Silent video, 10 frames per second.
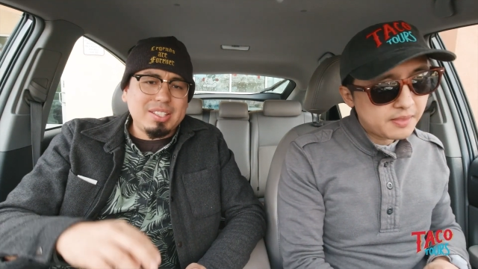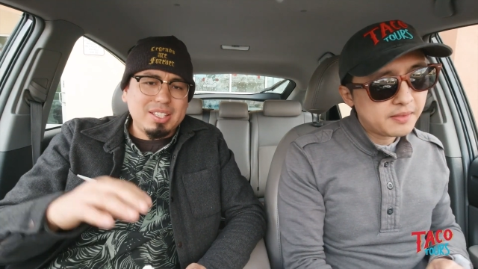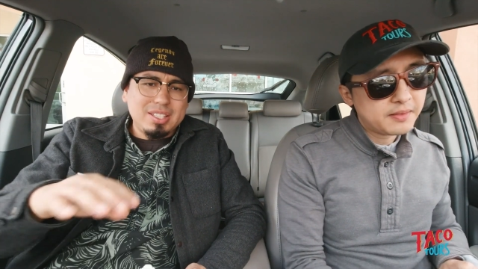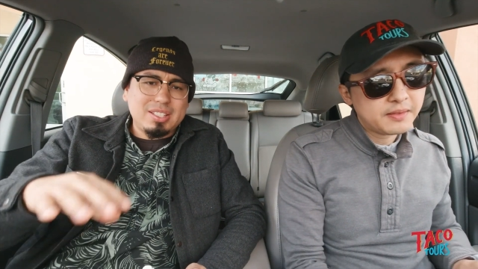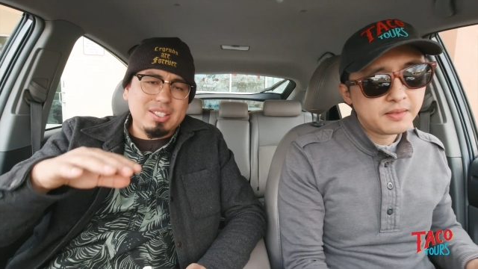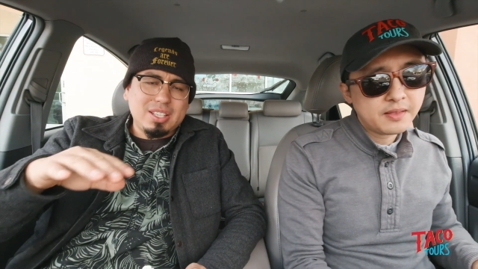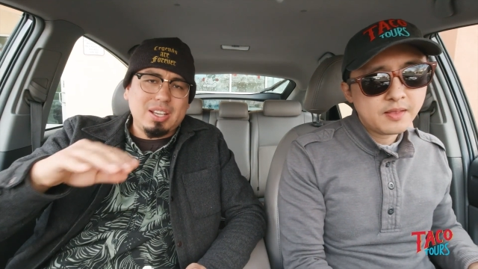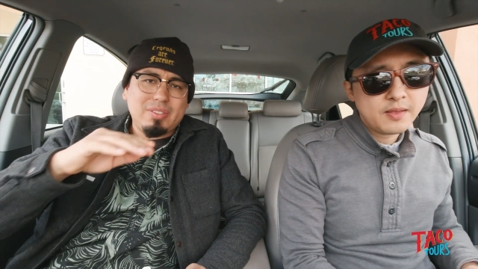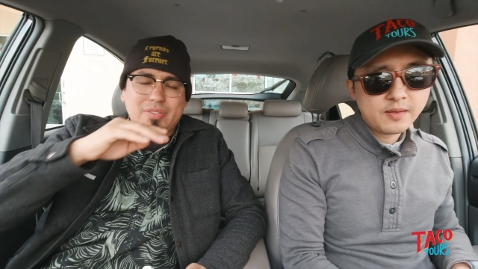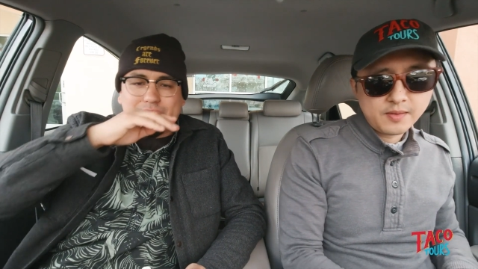Speaker 1: essence
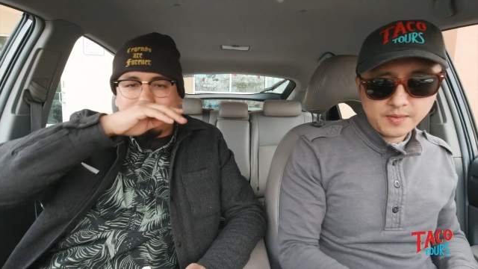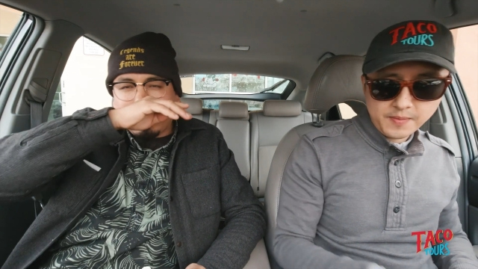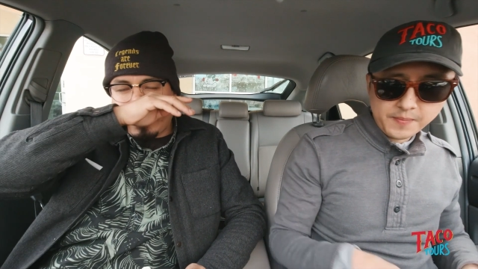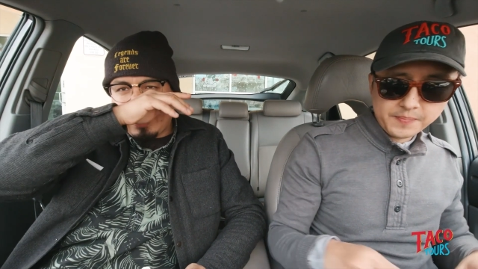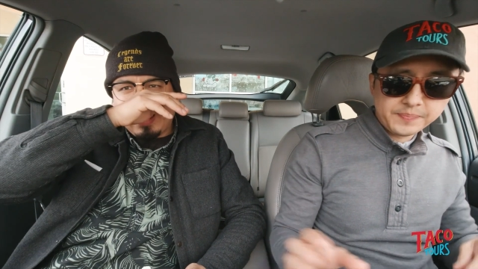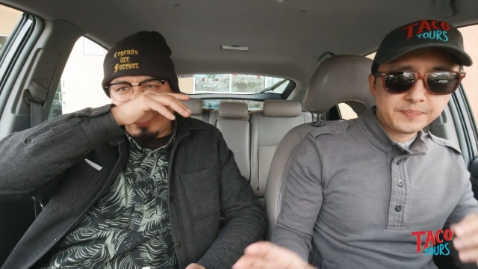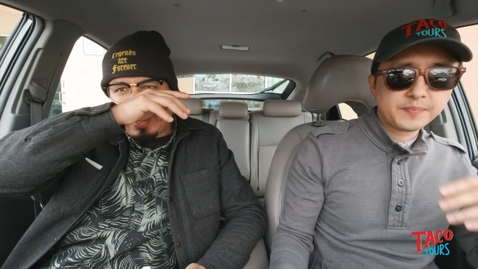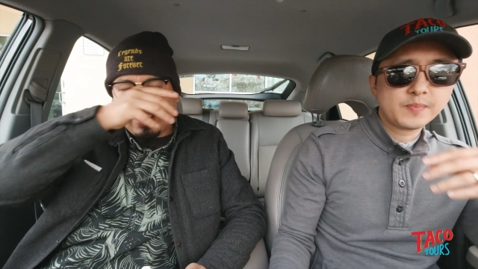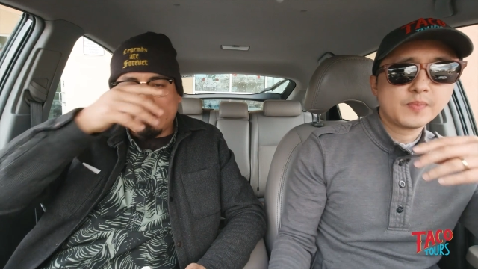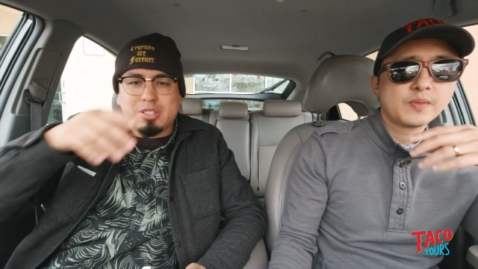of, you know, the
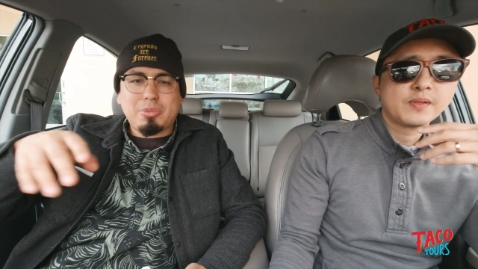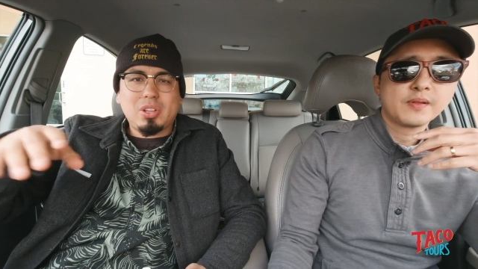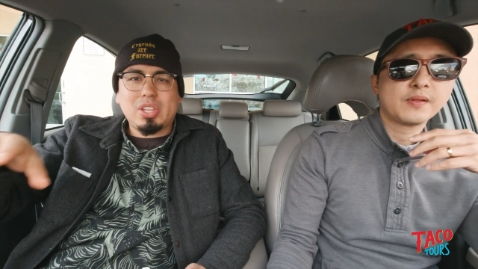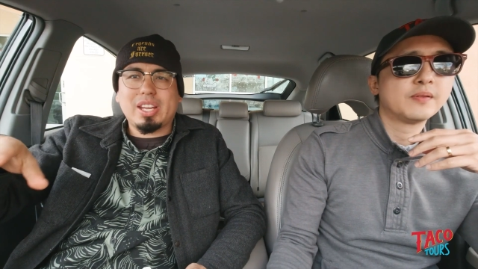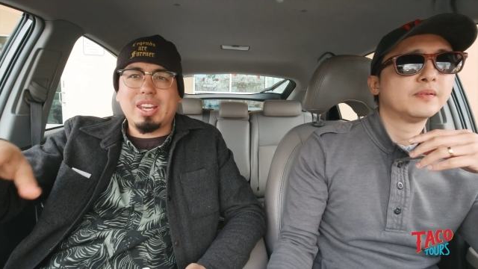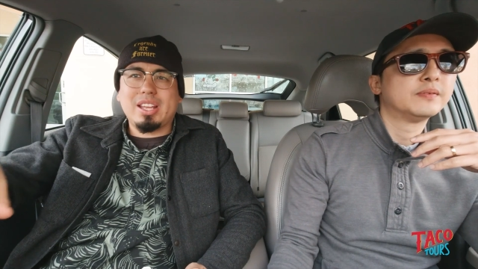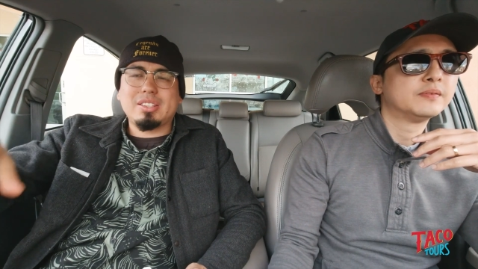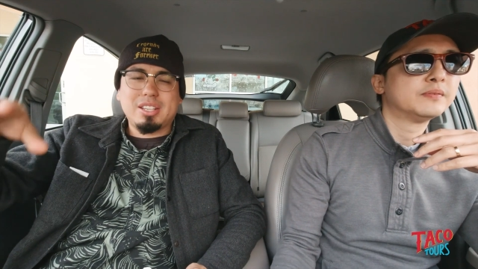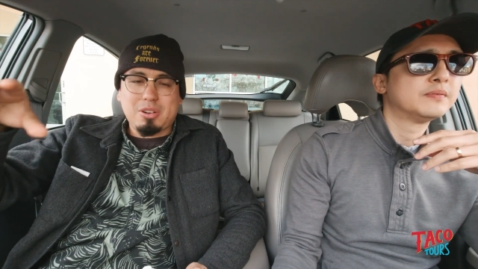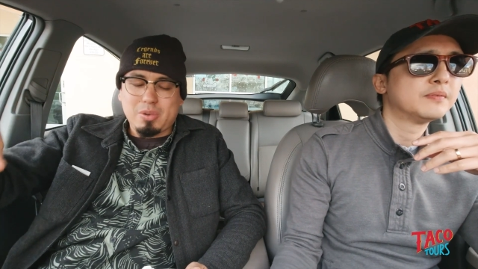little small
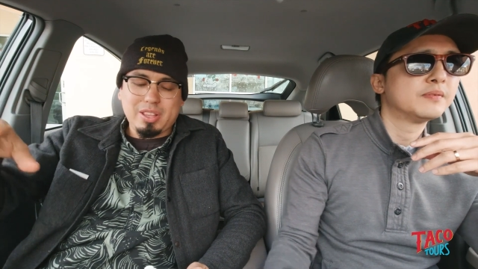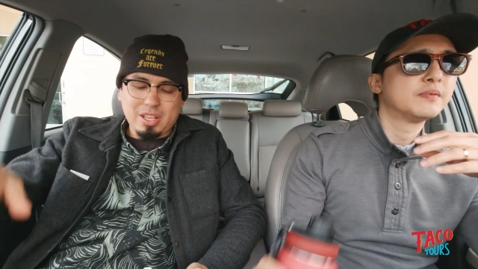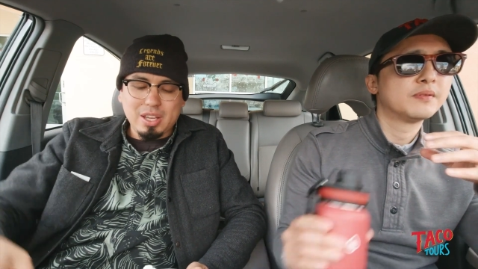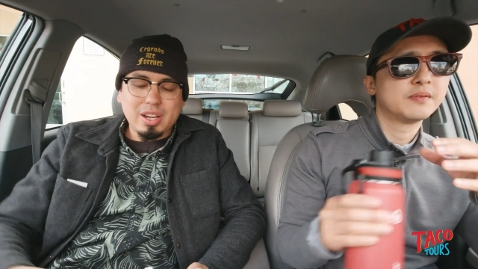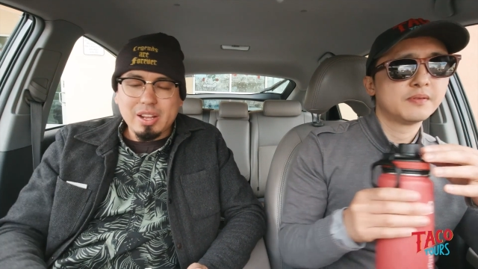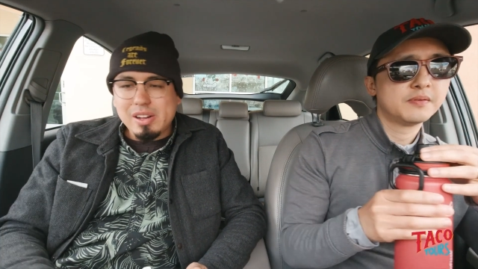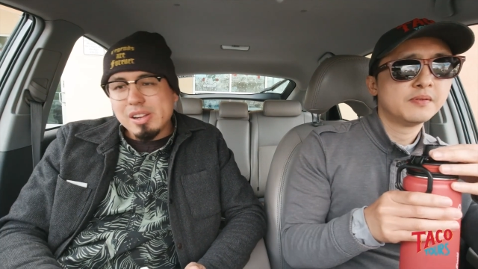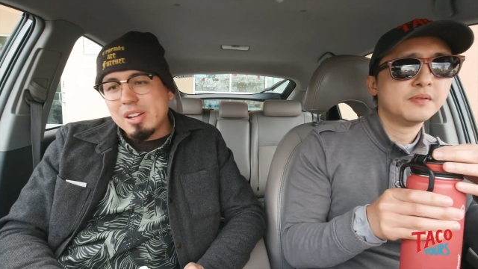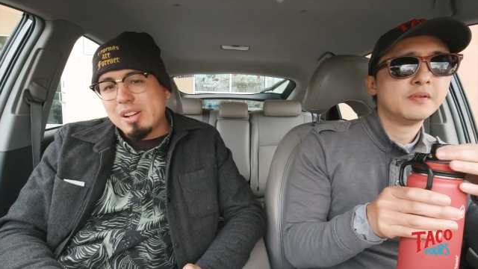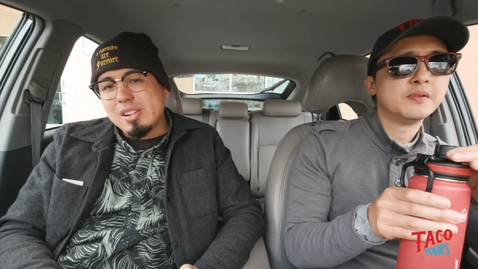taquerias that are really good.
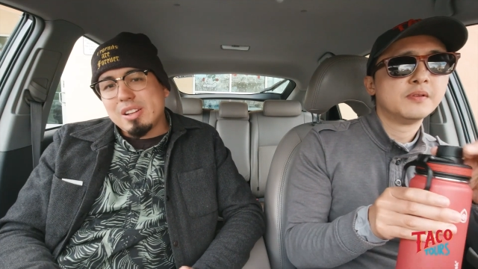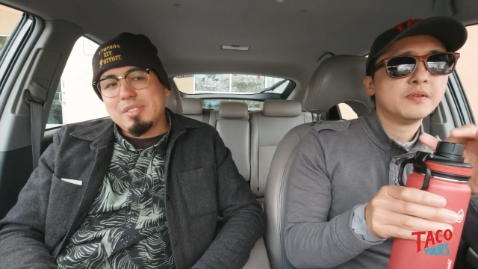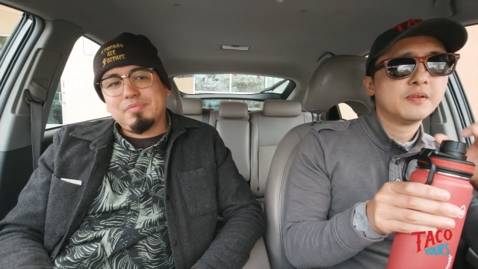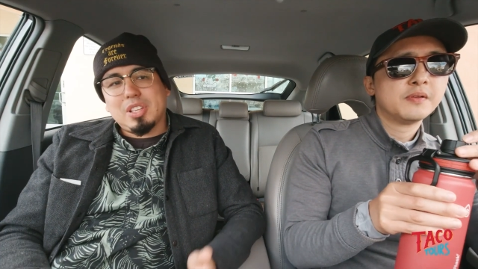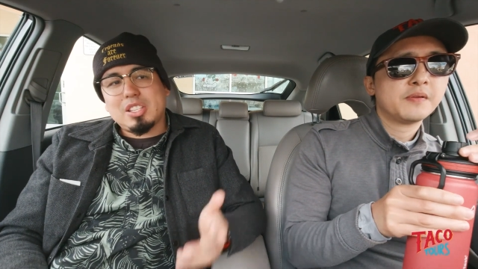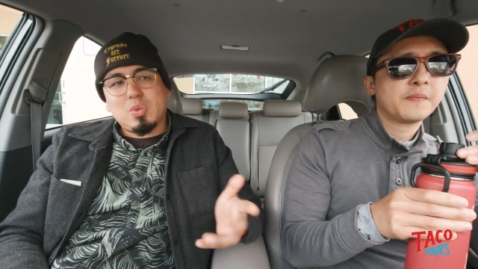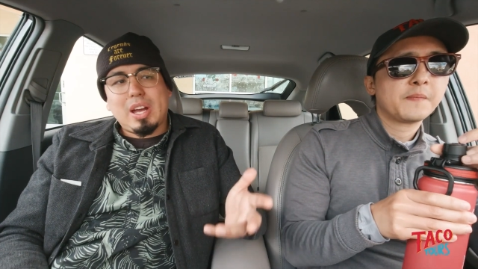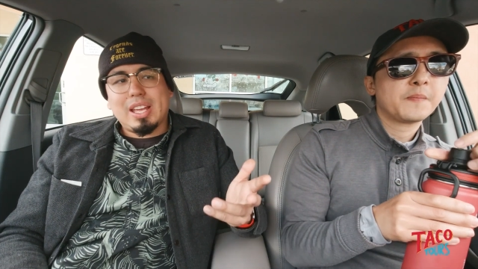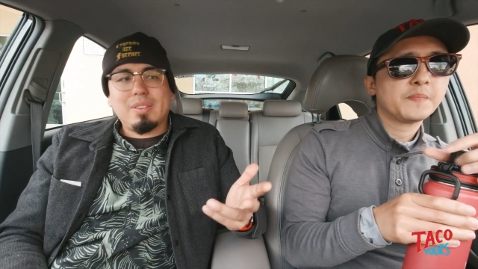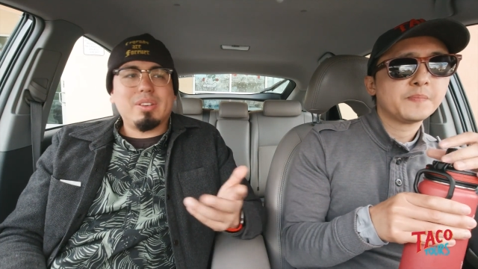That's
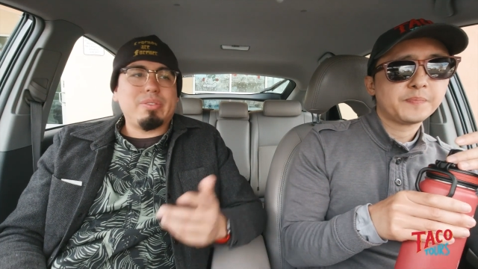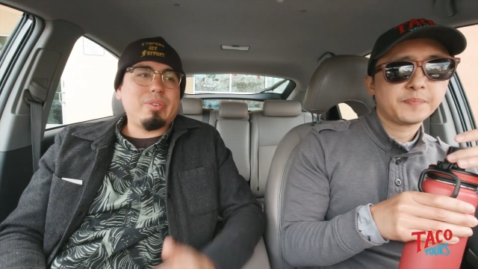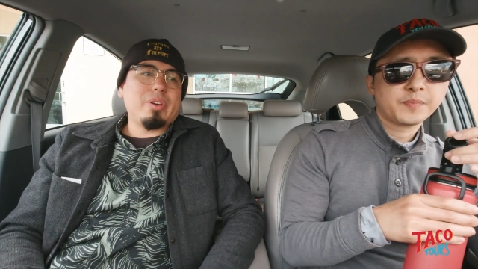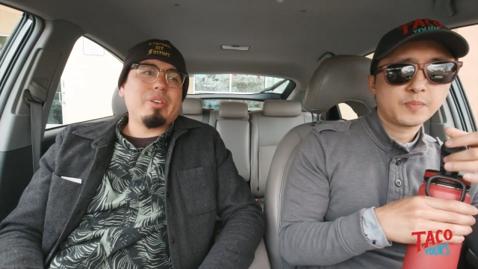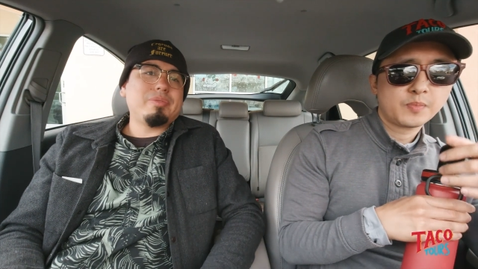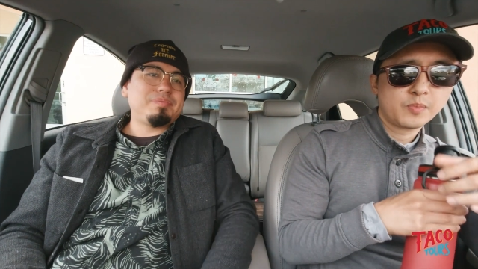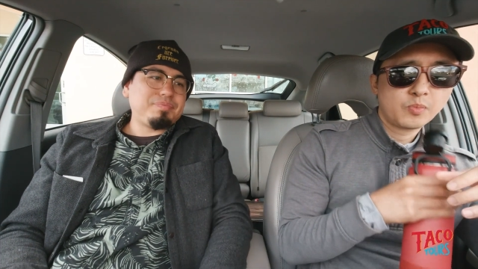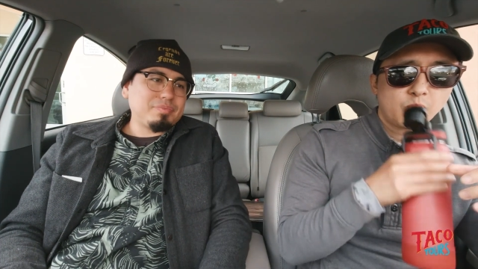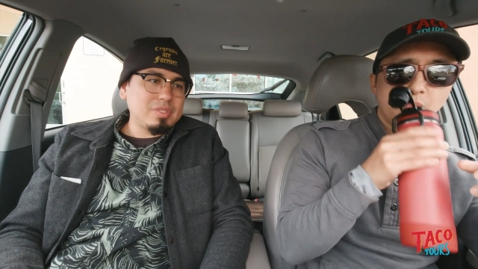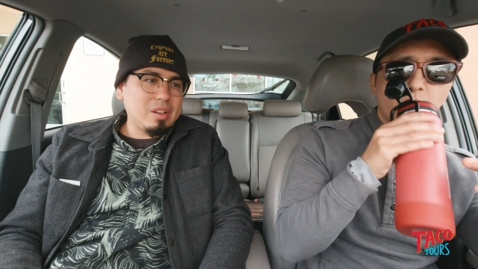why I give it a four.
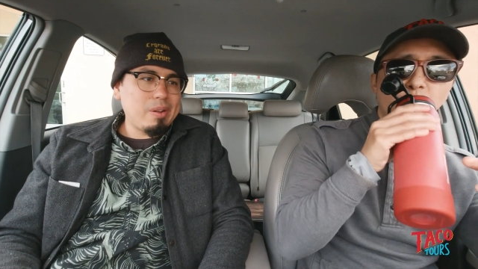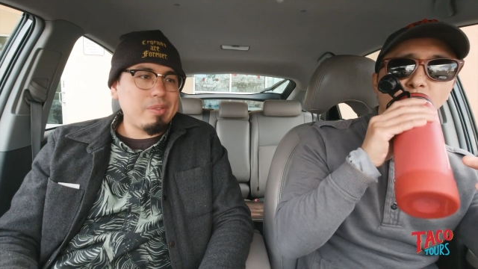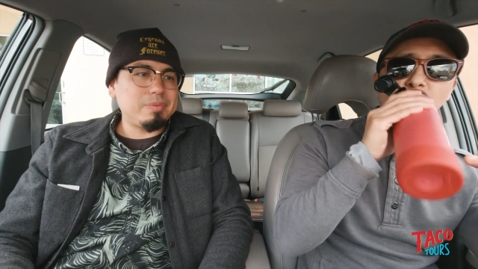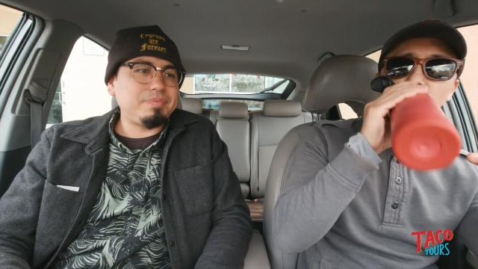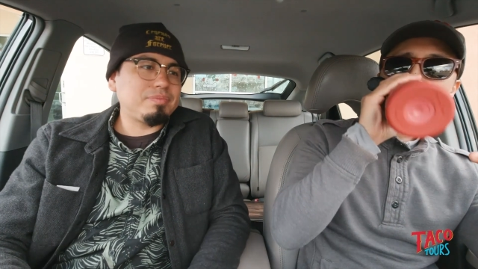You know?